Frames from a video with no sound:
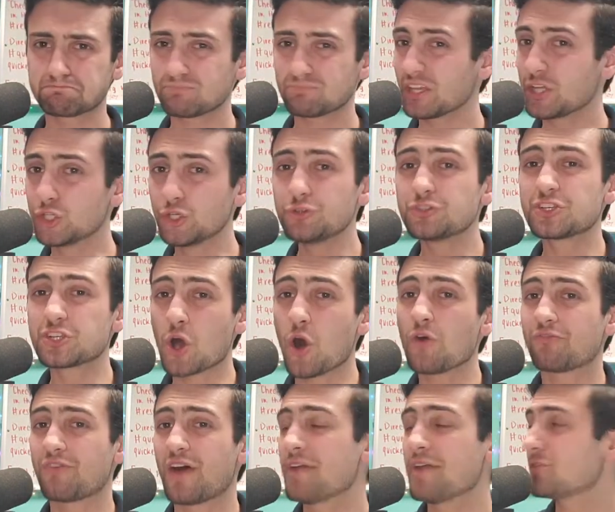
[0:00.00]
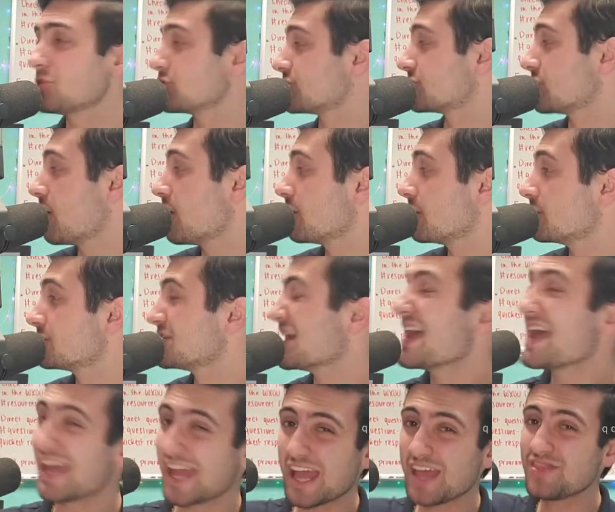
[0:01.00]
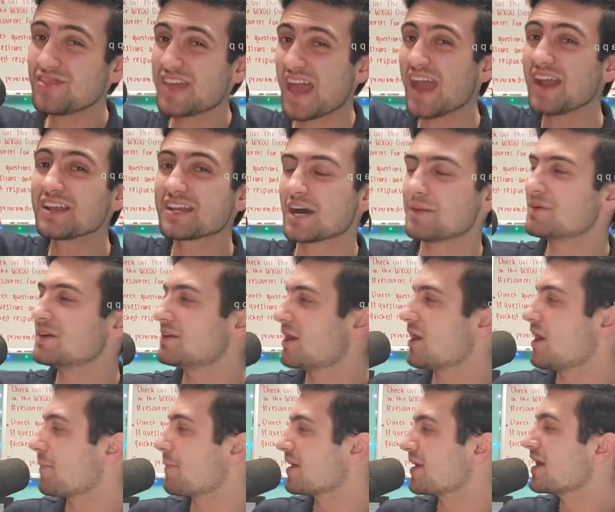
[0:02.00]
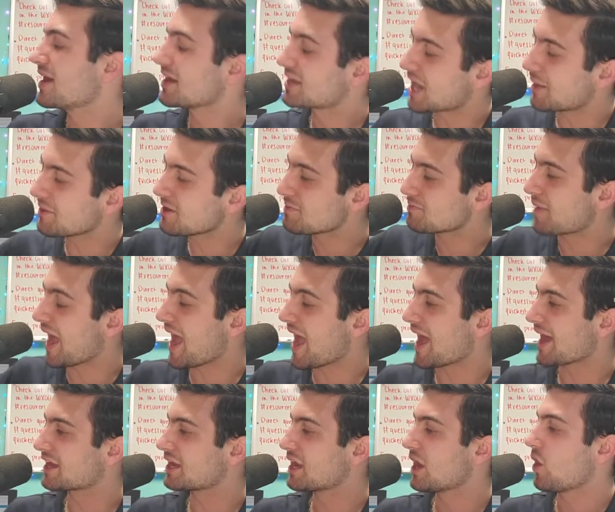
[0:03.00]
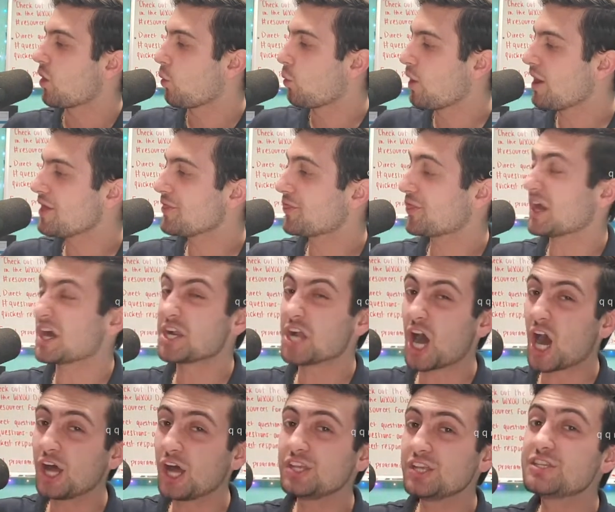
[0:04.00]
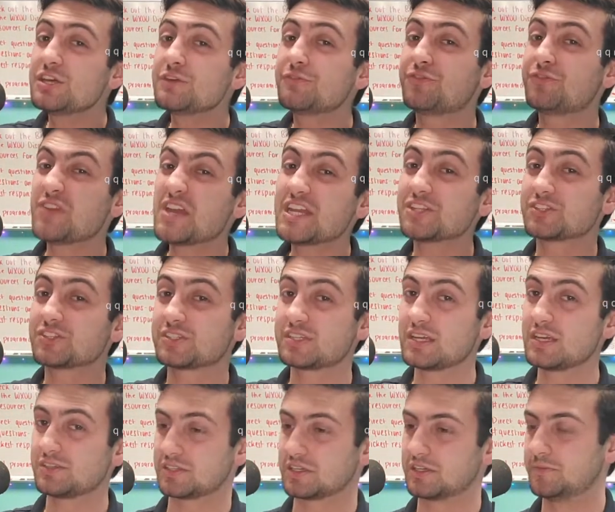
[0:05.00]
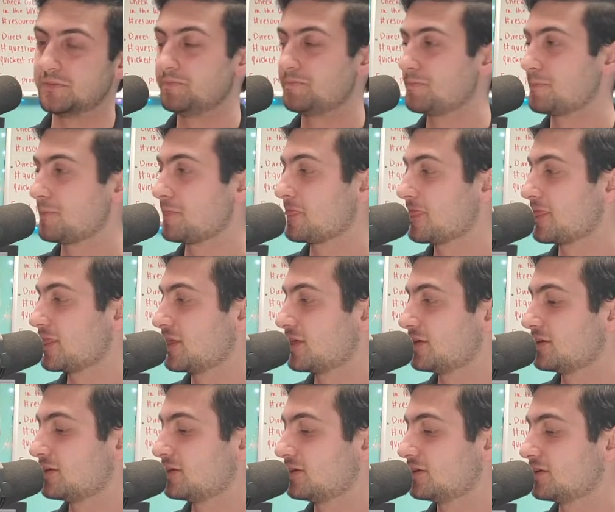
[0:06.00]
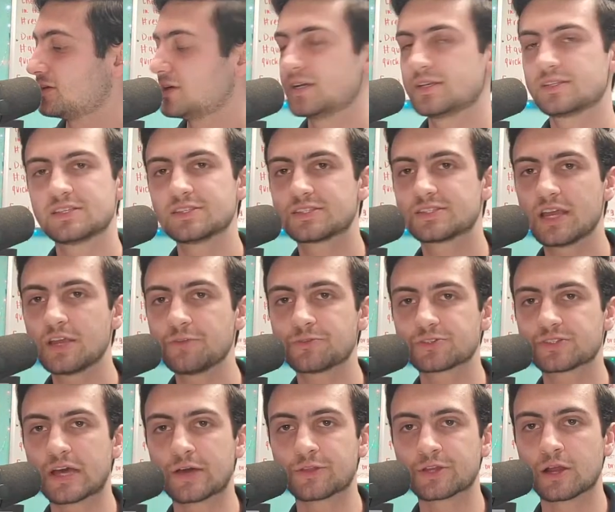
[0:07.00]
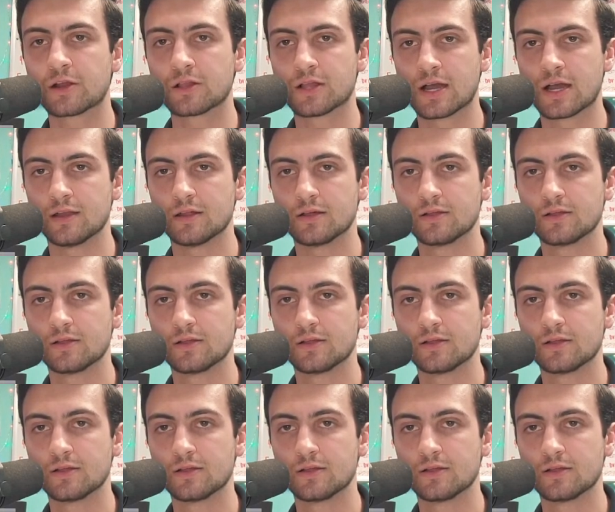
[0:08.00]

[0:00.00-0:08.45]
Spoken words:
losing all 5 of your starters and then coming back with an undefeated season is insane for South Carolina.